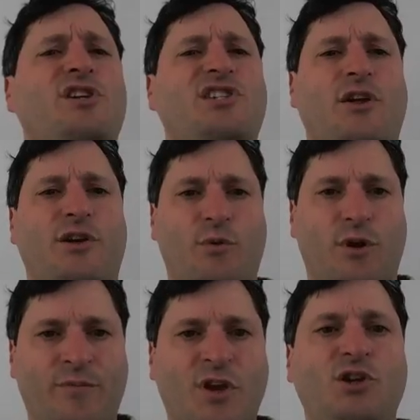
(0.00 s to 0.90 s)
Say, okay,
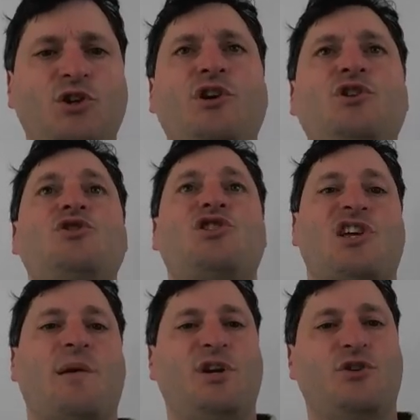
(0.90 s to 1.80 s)
well, you can use this
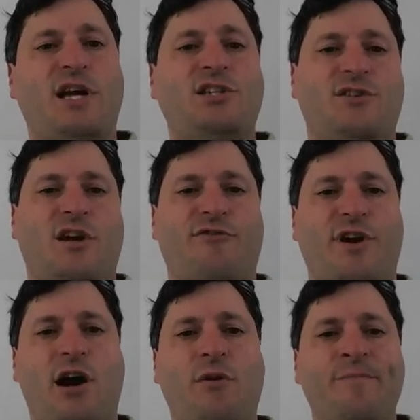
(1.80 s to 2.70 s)
IP address for
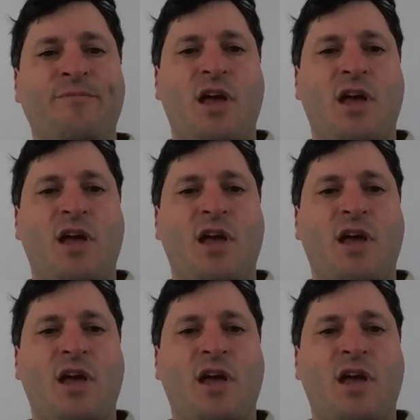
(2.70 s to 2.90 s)
now.